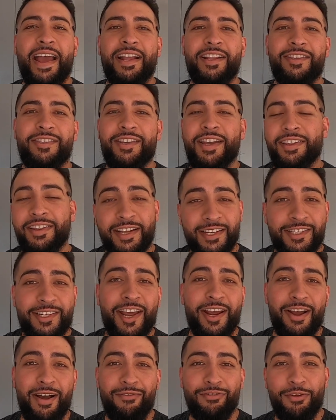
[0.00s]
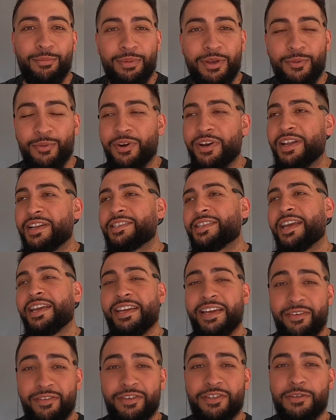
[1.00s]
and said, let's take off the B Woody
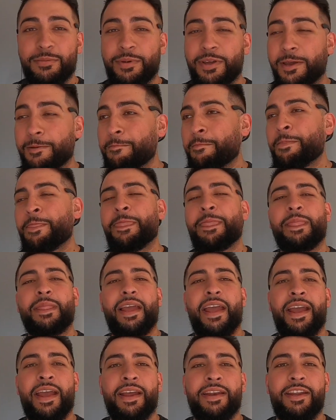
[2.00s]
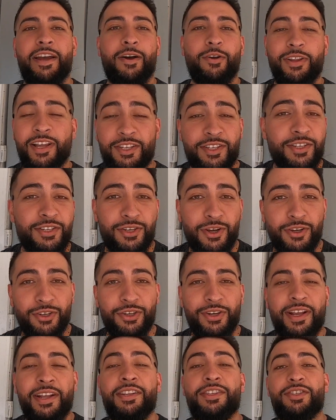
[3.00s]
intake, give it to me, and let's install
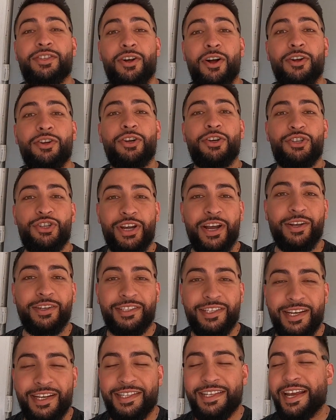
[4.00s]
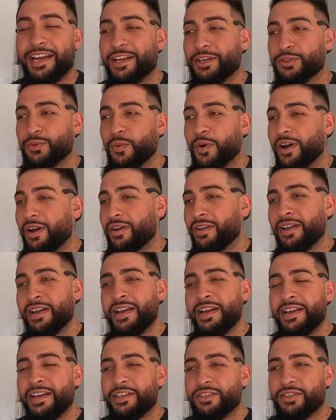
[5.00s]
your JLT intake as well.
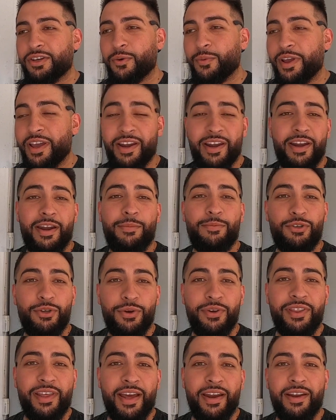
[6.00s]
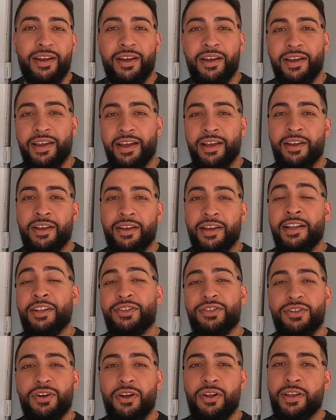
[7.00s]
So we ended up doing that
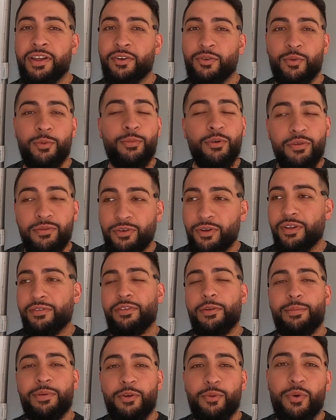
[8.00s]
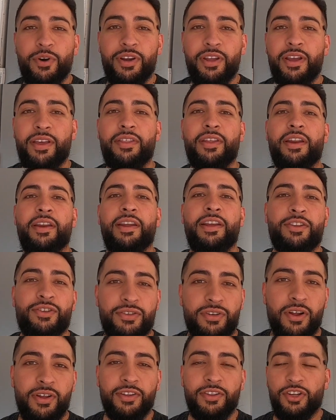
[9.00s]
install and removal of the B Woody and then
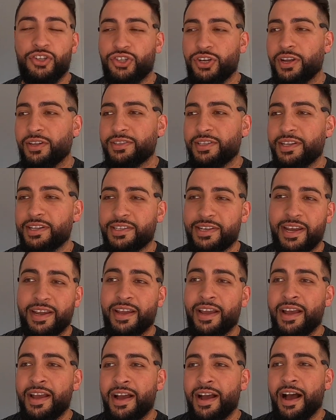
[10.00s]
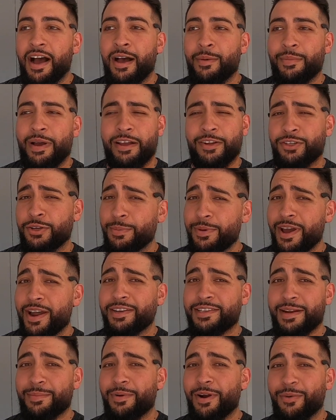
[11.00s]
installing the JLT intake. To be
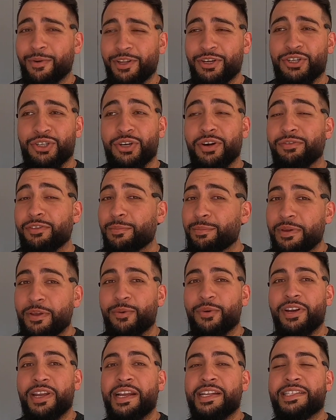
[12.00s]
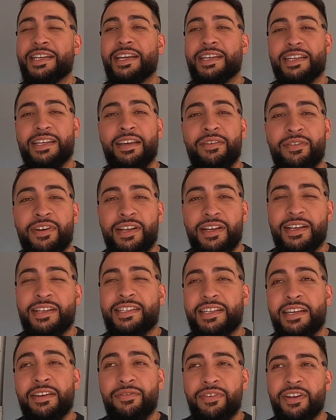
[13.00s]
honest, I'm not really sure if the B Woody intake
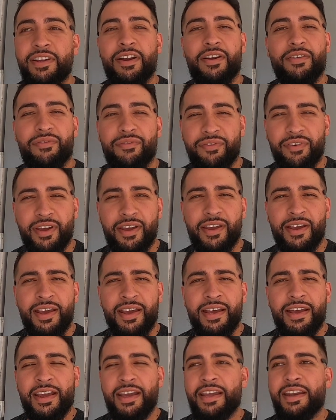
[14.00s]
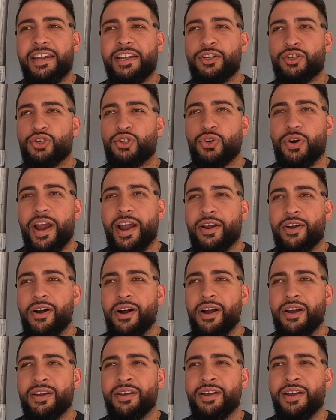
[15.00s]
is even gonna fit in his
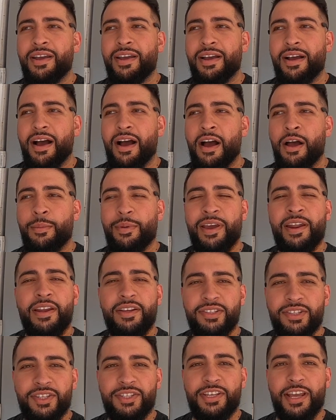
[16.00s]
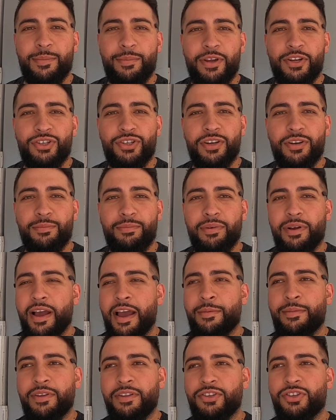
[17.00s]
Trackhawk. It is the same engine, but
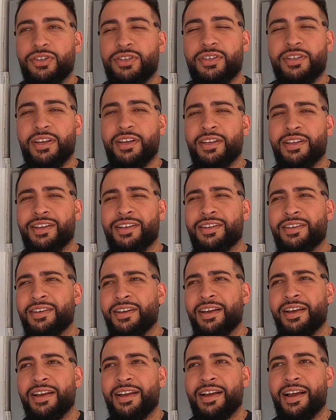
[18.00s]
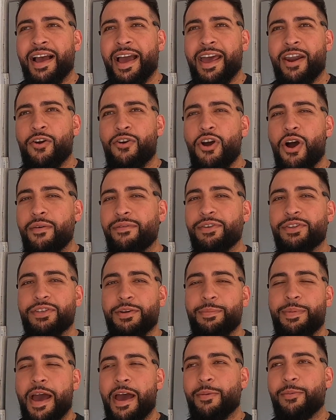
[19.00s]
I mean, I don't know if it's
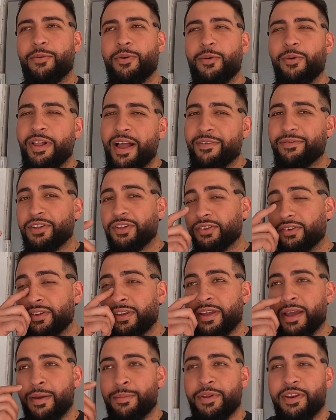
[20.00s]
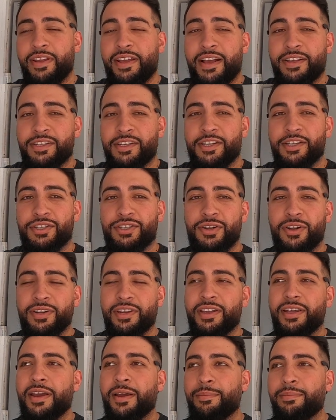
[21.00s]
compatible. We'll have to see. I mean, he hasn't
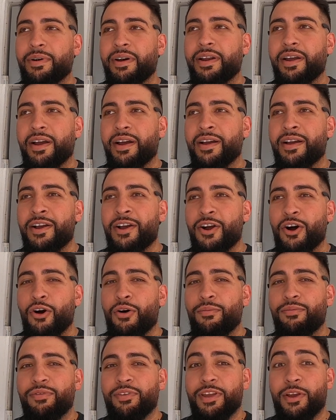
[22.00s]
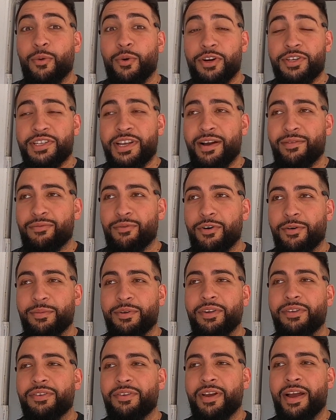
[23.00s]
installed it yet, but hopefully it works out for him,
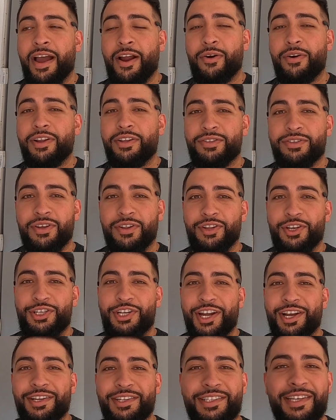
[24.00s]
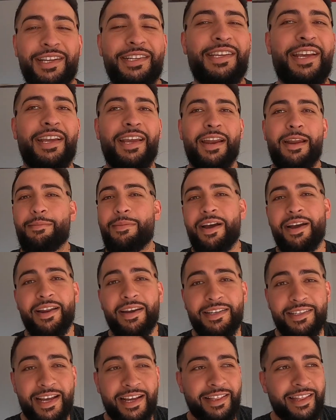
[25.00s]
because I already installed the JLT intake and I'm not
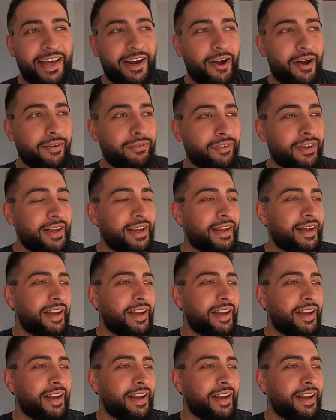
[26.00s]
going to take that off.